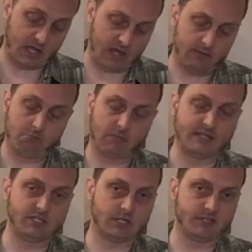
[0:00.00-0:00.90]
is move
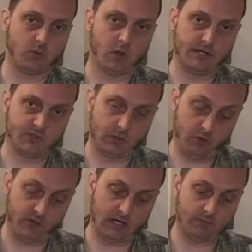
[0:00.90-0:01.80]
this up a
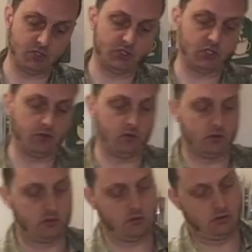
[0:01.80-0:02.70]
notch. Mine
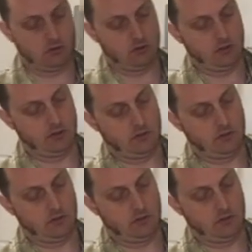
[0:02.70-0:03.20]
starts at 1,